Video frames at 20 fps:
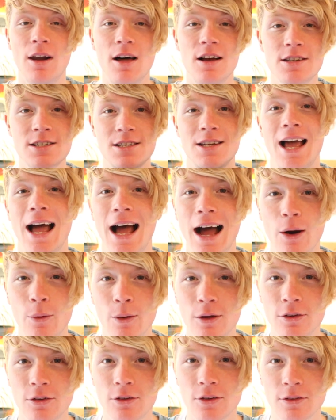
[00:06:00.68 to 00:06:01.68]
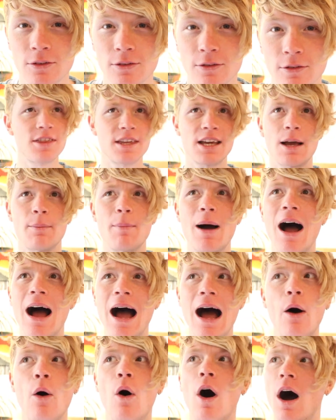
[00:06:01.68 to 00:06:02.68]
plus hours. I used to think about
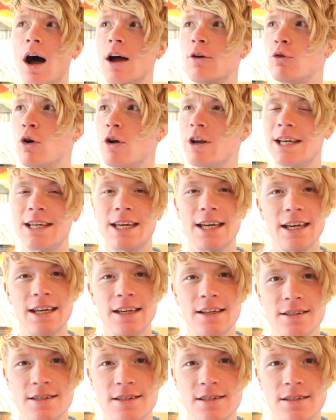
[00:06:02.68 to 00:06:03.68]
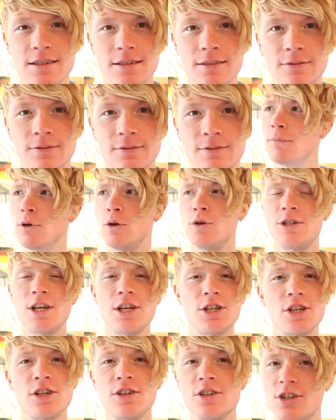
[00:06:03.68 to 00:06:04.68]
how ironic it is that
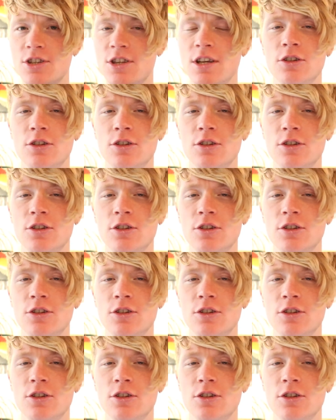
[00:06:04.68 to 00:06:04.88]
musicians